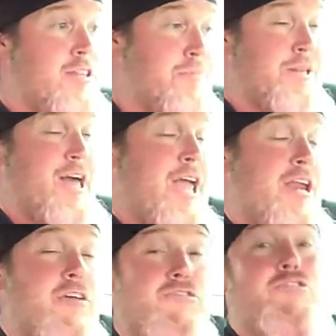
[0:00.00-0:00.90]
the plan
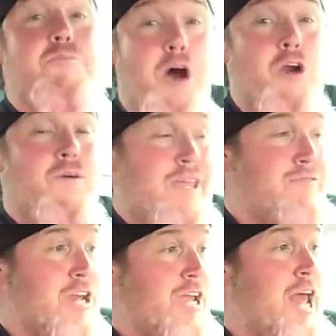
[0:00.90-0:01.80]
is tomorrow
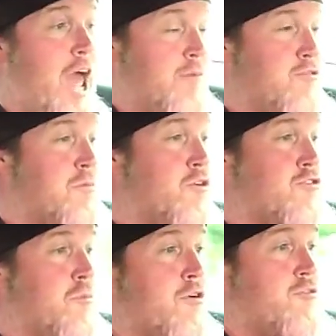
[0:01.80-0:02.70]
evening at Adams
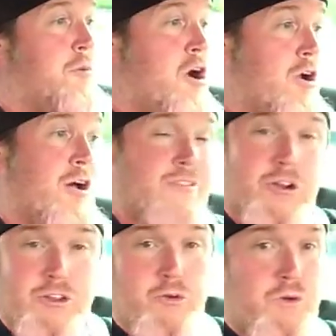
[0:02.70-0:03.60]
Motorsports Park on
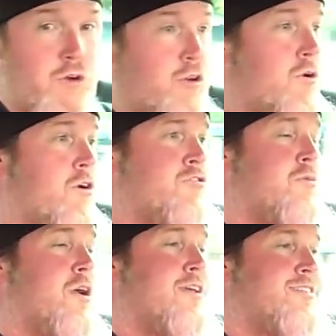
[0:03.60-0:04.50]
their little road course.
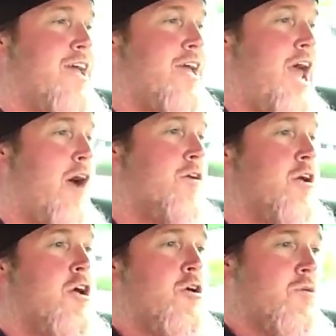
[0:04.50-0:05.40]
We're going to take it out.
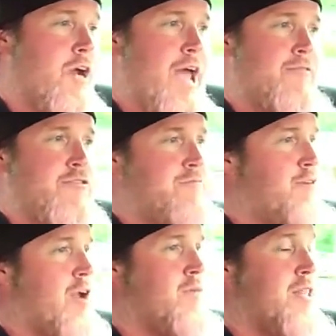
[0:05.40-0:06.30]
We're going to have some
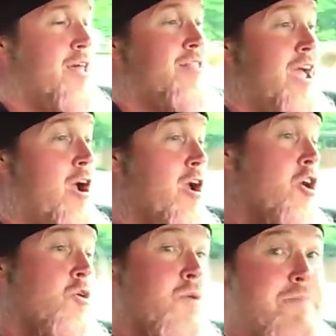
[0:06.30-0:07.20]
fun with it there.
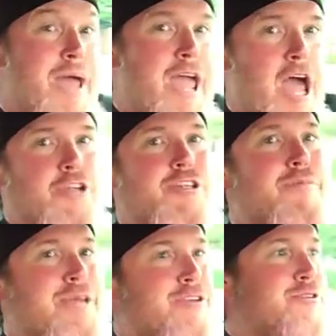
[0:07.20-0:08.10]
We may actually
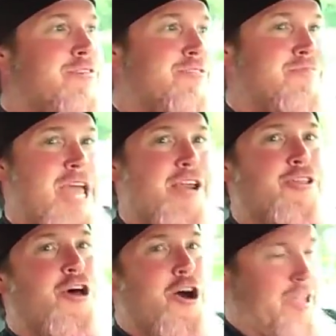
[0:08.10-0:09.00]
be doing some data
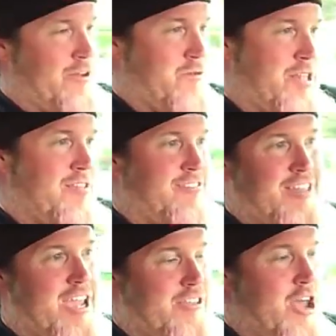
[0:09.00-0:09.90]
logging with this
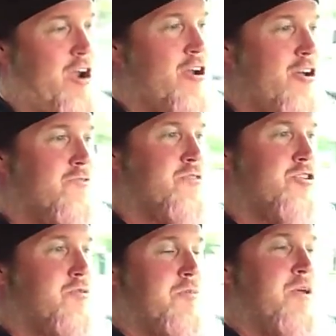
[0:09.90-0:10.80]
thing there, which
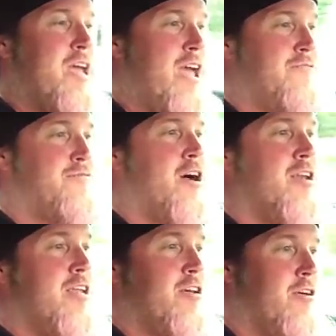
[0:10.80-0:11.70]
would be a fun
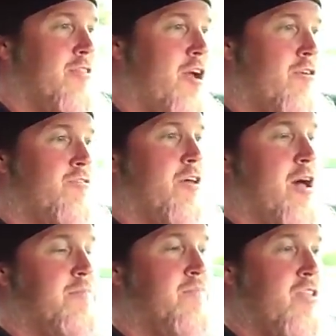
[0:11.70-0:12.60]
deal. There's
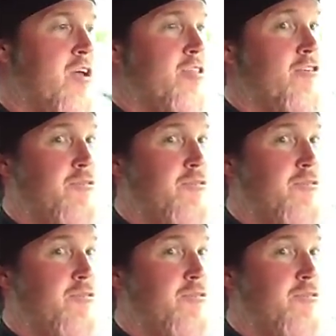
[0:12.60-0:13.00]
a